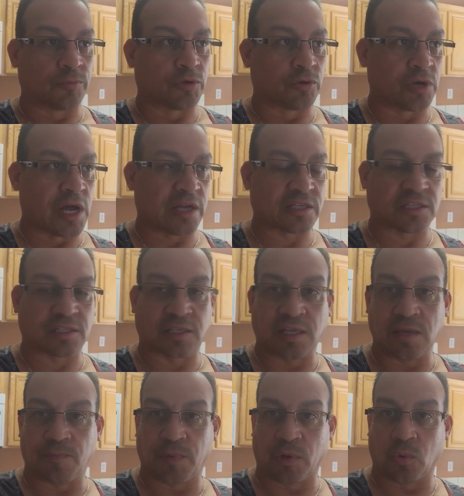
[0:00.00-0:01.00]
you're not
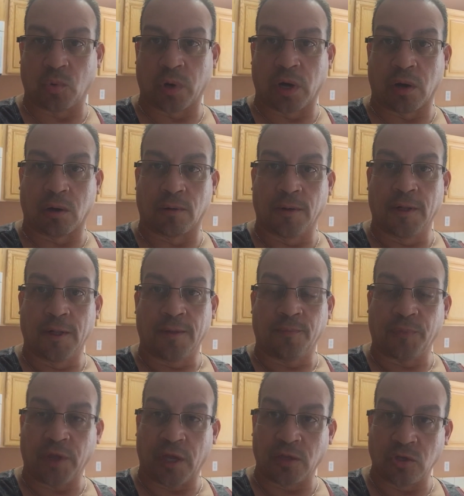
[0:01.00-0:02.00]
sleeping well,
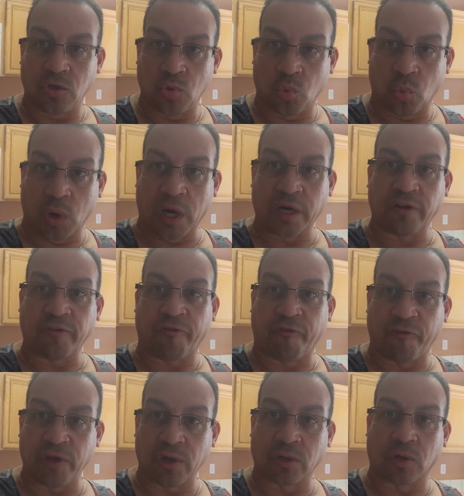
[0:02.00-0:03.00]
and you want to
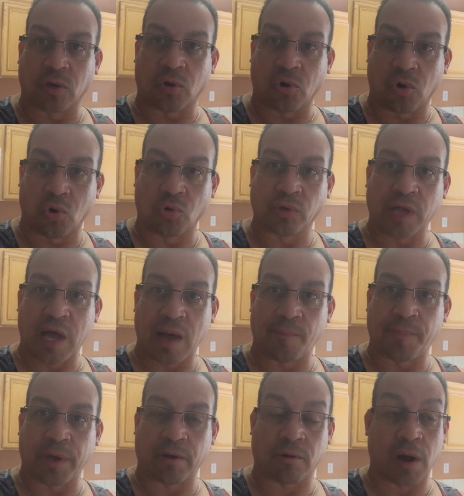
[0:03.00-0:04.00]
feel a whole
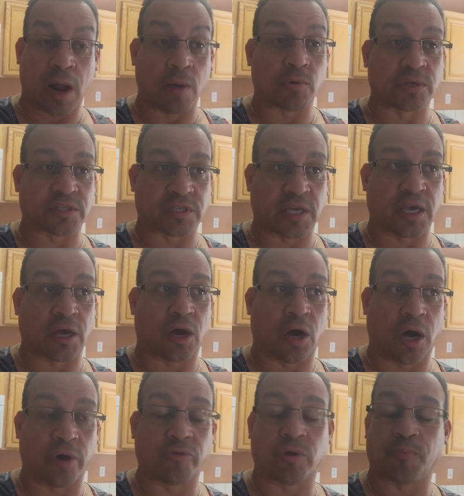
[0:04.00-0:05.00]
lot better, I would say
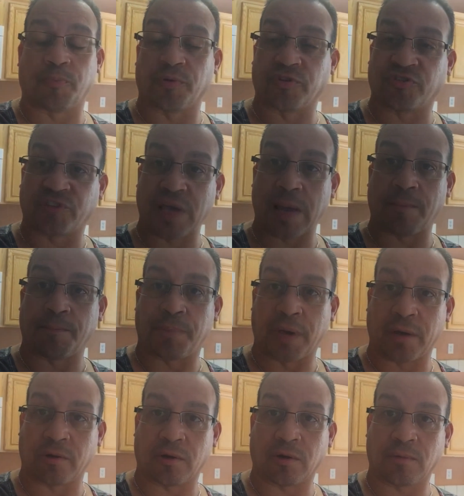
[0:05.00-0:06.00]
100%
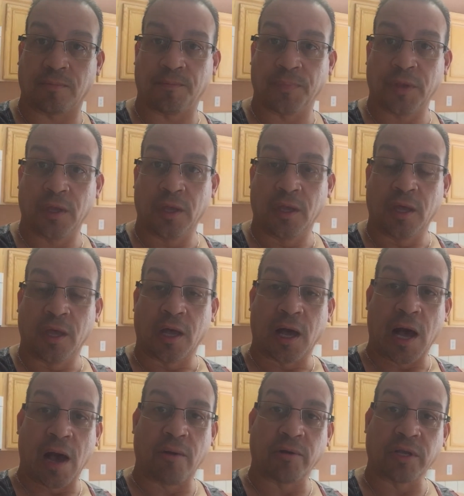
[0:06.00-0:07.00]
better,
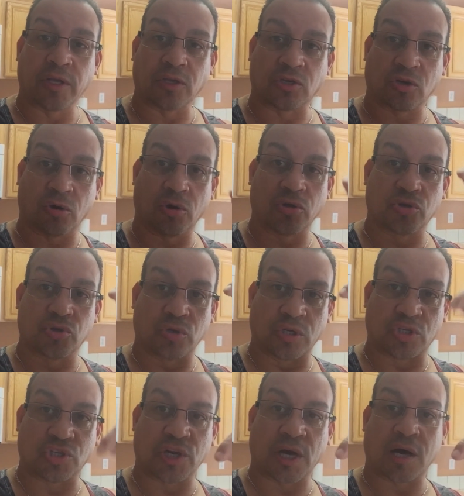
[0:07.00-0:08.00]
I would encourage you
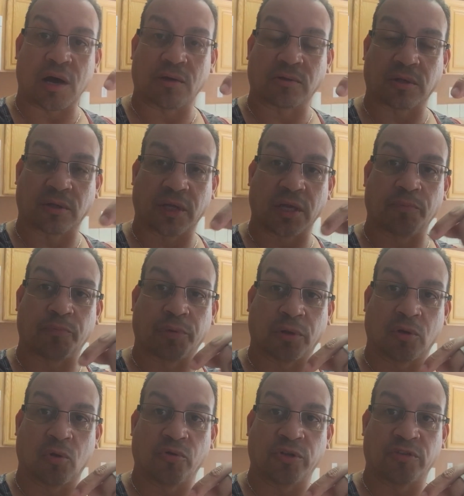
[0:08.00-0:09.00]
to check out the link
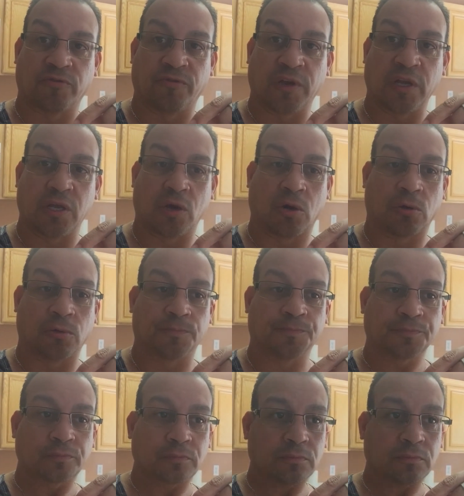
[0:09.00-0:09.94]
below this video